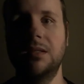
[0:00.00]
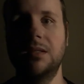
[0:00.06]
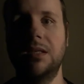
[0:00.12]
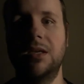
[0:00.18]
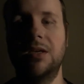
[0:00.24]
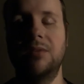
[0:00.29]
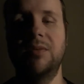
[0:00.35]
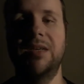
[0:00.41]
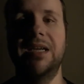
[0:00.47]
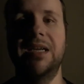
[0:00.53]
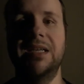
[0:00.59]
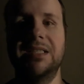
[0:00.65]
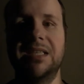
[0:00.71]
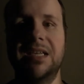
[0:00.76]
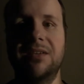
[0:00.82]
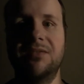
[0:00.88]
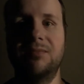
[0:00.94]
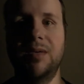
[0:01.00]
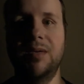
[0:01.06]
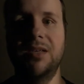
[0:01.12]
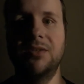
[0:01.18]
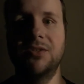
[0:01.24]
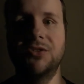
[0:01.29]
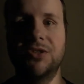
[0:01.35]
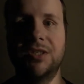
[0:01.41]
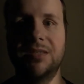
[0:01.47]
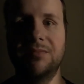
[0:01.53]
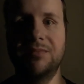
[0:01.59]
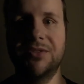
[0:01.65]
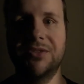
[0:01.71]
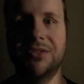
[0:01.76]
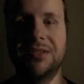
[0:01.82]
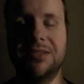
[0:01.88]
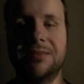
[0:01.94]
I hope you guys have better
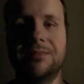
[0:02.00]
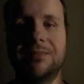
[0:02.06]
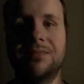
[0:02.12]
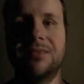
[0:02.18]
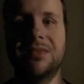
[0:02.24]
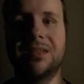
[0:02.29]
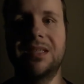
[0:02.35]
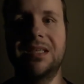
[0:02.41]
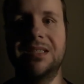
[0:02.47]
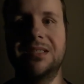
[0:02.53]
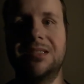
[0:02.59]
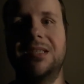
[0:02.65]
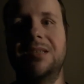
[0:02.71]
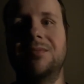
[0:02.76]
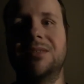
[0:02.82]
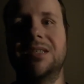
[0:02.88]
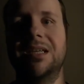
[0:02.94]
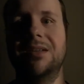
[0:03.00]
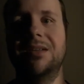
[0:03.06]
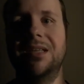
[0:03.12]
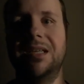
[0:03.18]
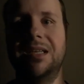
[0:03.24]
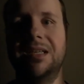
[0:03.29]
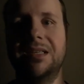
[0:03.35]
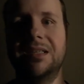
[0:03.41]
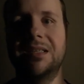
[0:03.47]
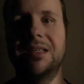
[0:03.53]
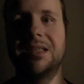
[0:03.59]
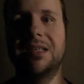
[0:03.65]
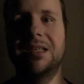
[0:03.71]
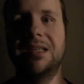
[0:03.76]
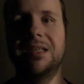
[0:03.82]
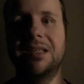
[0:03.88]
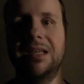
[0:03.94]
dreams and sleep soundly,
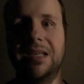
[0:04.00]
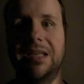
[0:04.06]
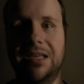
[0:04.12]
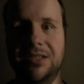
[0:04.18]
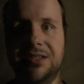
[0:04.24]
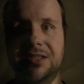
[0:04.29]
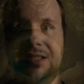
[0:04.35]
and I'll see